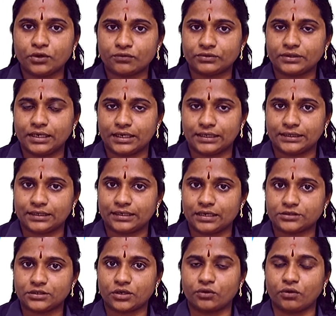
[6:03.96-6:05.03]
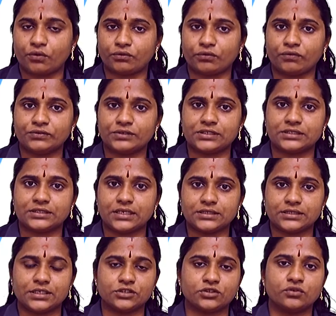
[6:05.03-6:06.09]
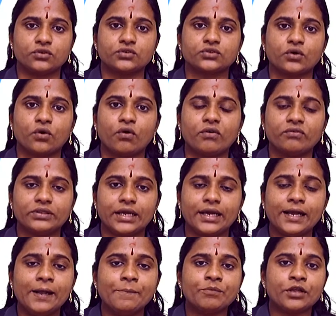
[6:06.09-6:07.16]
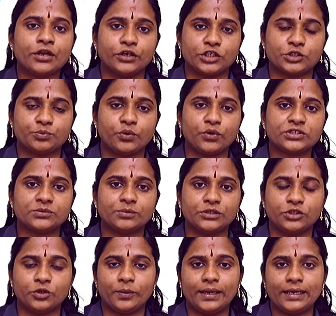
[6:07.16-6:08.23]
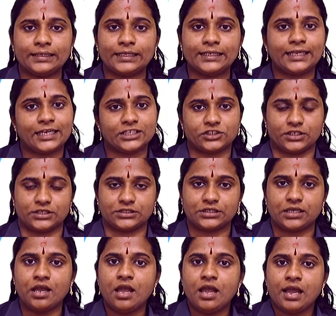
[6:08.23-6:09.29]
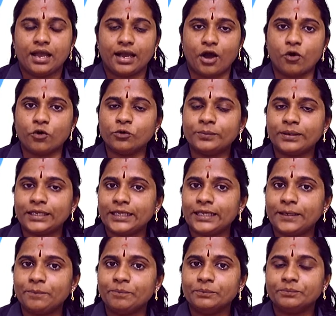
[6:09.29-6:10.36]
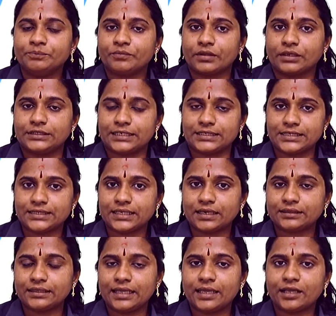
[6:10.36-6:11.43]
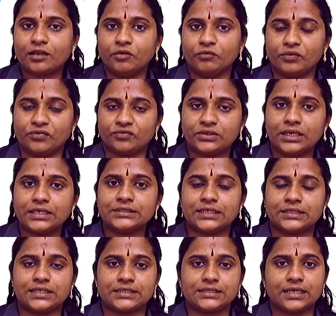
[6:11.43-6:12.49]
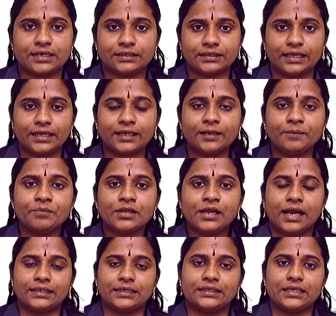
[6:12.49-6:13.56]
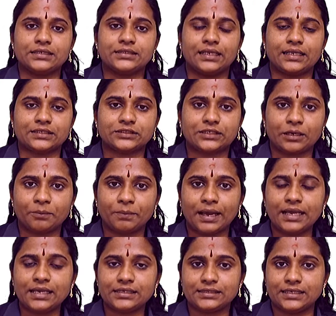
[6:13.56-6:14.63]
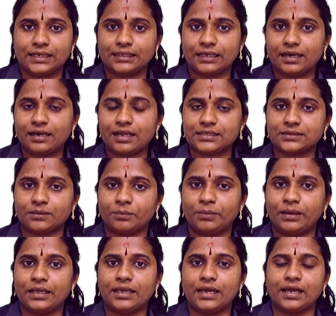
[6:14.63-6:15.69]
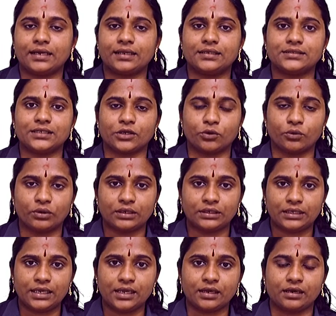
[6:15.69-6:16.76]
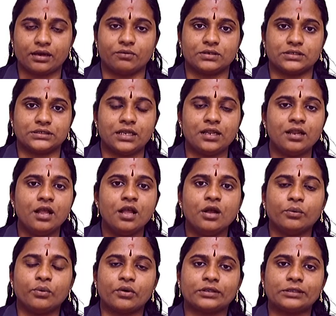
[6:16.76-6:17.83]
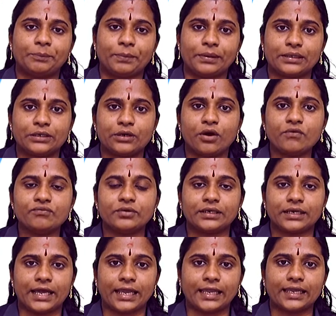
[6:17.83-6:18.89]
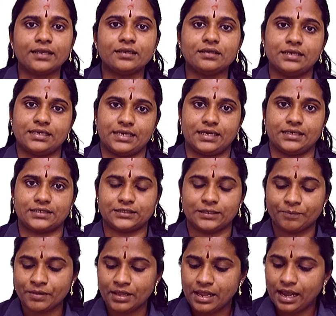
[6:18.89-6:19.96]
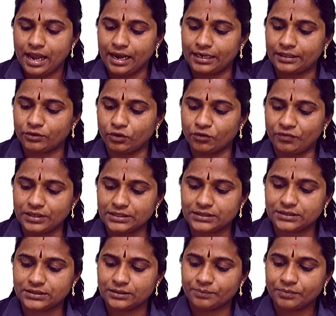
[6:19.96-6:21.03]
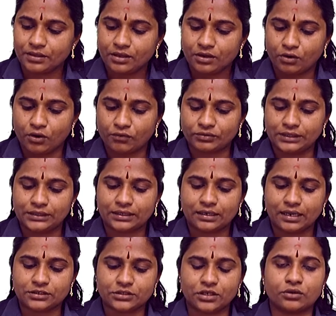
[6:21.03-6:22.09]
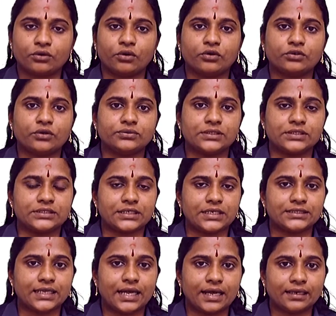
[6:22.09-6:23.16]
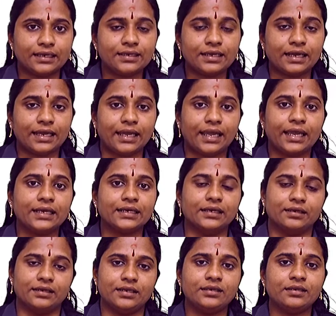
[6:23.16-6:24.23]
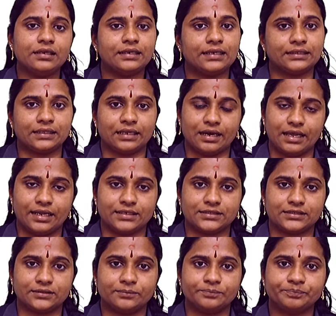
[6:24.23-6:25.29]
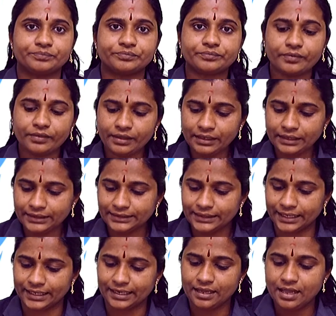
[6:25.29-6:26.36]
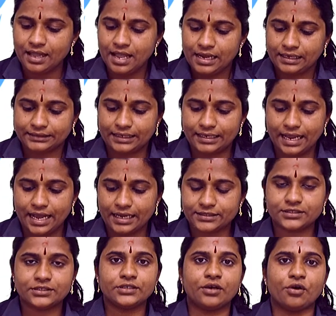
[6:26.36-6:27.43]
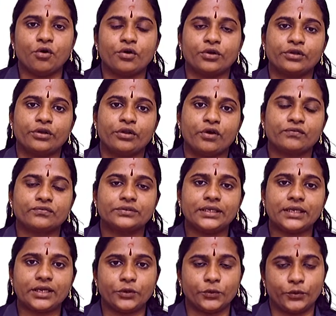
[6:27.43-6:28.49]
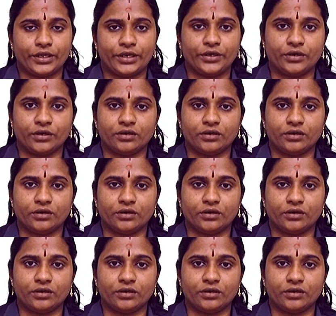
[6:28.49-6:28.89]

of the International Court of Justice is to solve the disputes between the nations. How many judges are there? 15 judges are there and it is elected by General Assembly and the Security Council for the period of 9 years. And the office of the International Court of Justice are in Hague in Netherlands. Then the last organ of the UN,